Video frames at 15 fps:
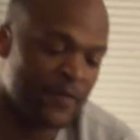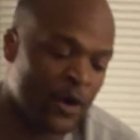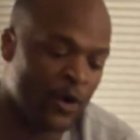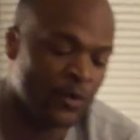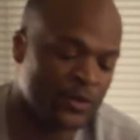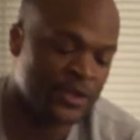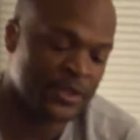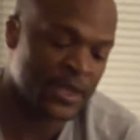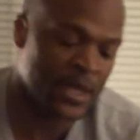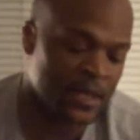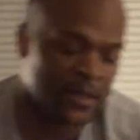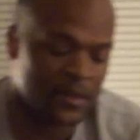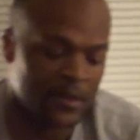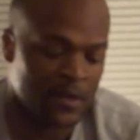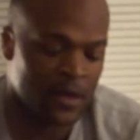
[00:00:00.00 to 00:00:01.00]
the whole
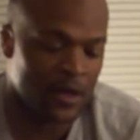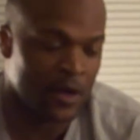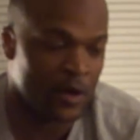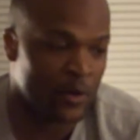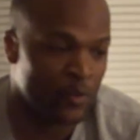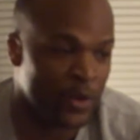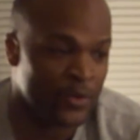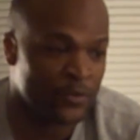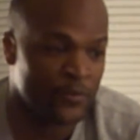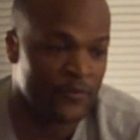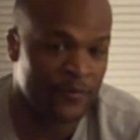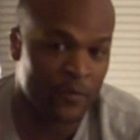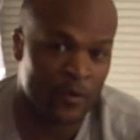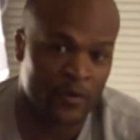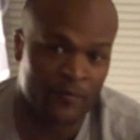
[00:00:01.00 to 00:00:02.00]
set, 1 through
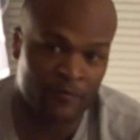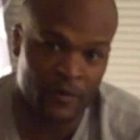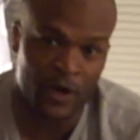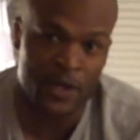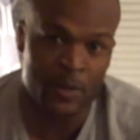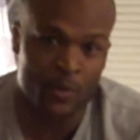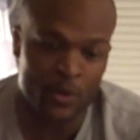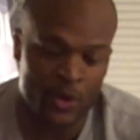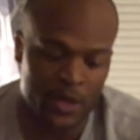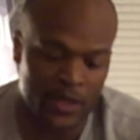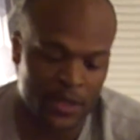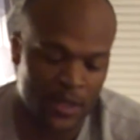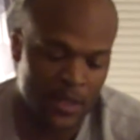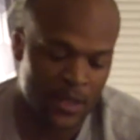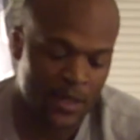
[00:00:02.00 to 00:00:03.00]
4, volume
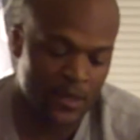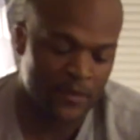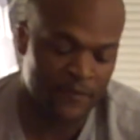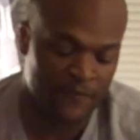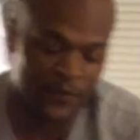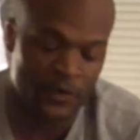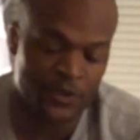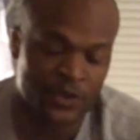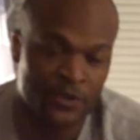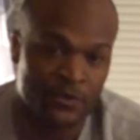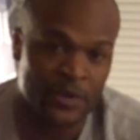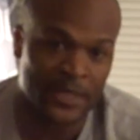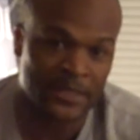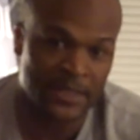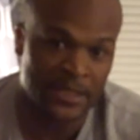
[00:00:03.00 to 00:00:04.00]
1. The first
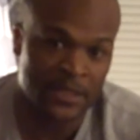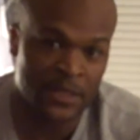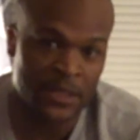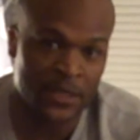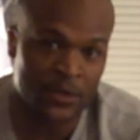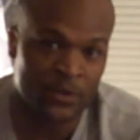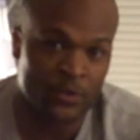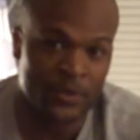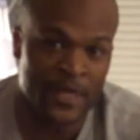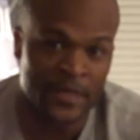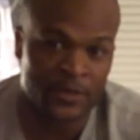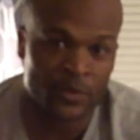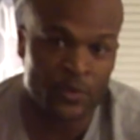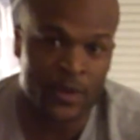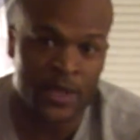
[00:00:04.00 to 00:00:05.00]
two I sent in through
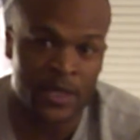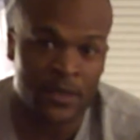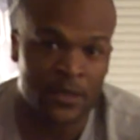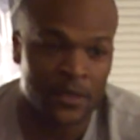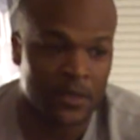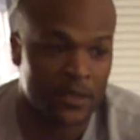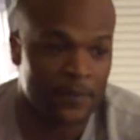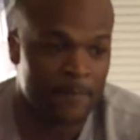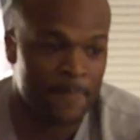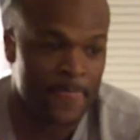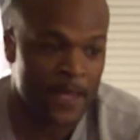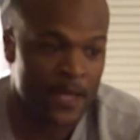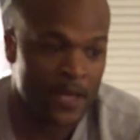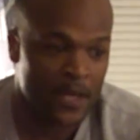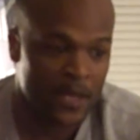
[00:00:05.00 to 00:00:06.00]
Desert Wind,
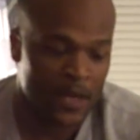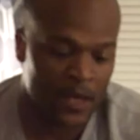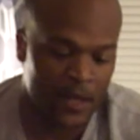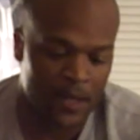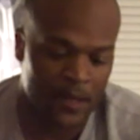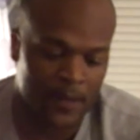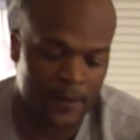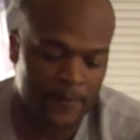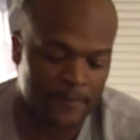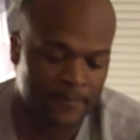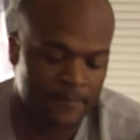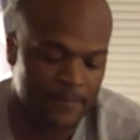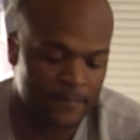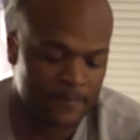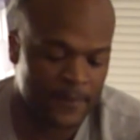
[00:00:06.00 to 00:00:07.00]
because
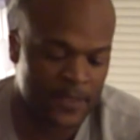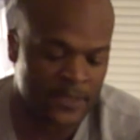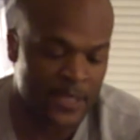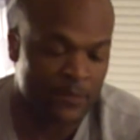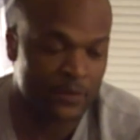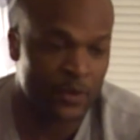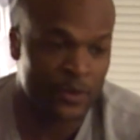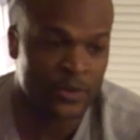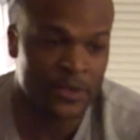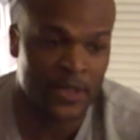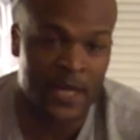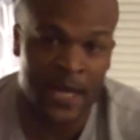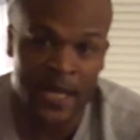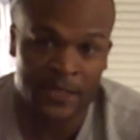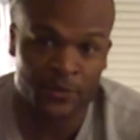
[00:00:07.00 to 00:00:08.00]
they was going to the
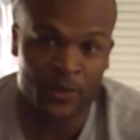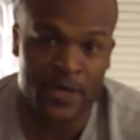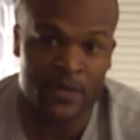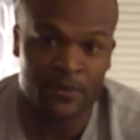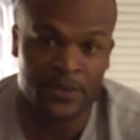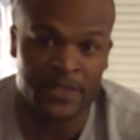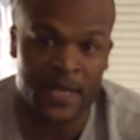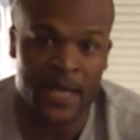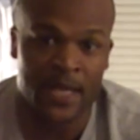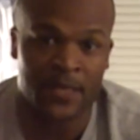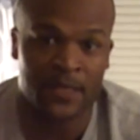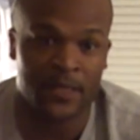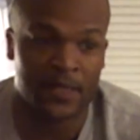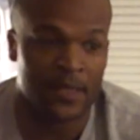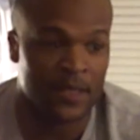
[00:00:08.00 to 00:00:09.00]
cons where he was
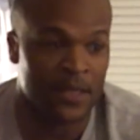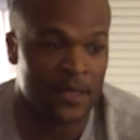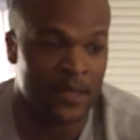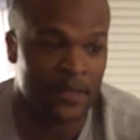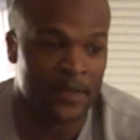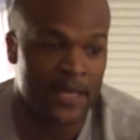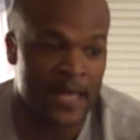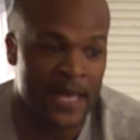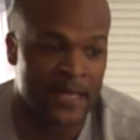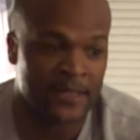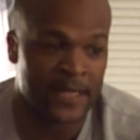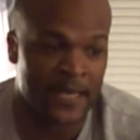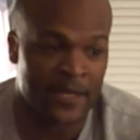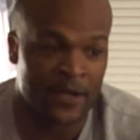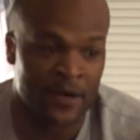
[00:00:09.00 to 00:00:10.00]
at, and they got it
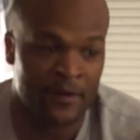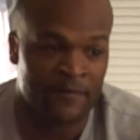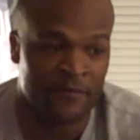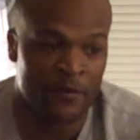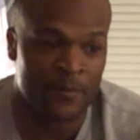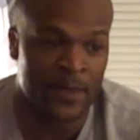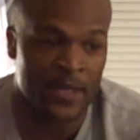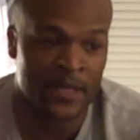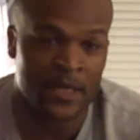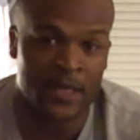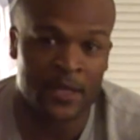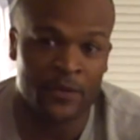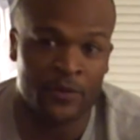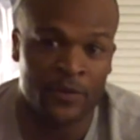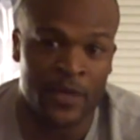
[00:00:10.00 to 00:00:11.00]
taken care of for me. And
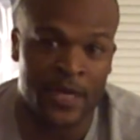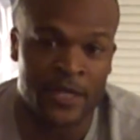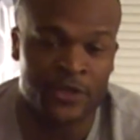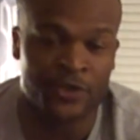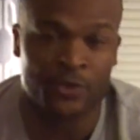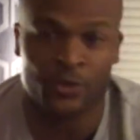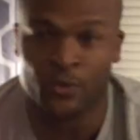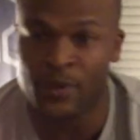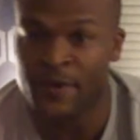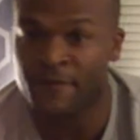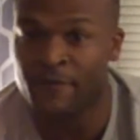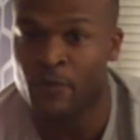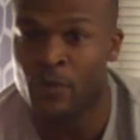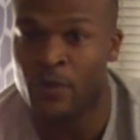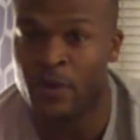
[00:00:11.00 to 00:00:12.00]
then issue 3 and
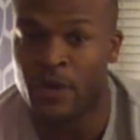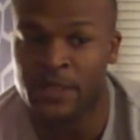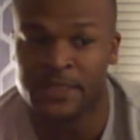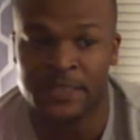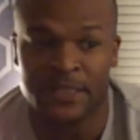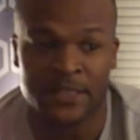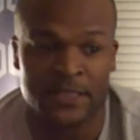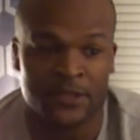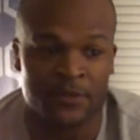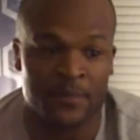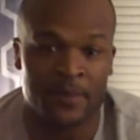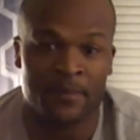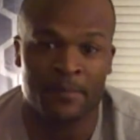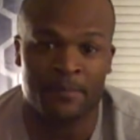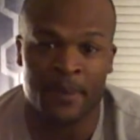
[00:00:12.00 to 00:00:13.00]
4, I sent it to
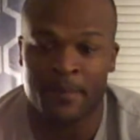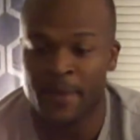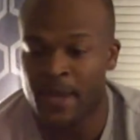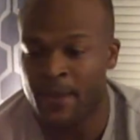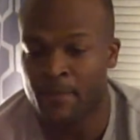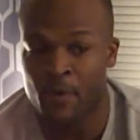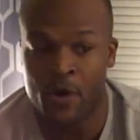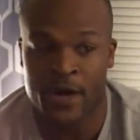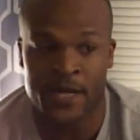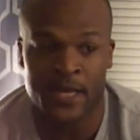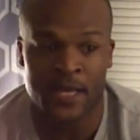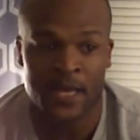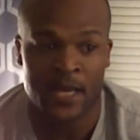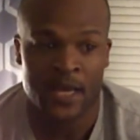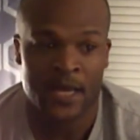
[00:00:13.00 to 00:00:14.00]
my man
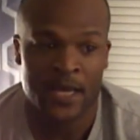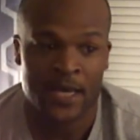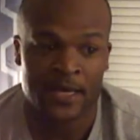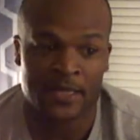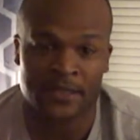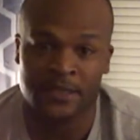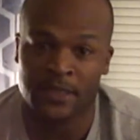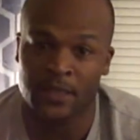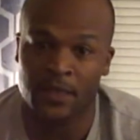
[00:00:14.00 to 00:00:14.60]
Marty, because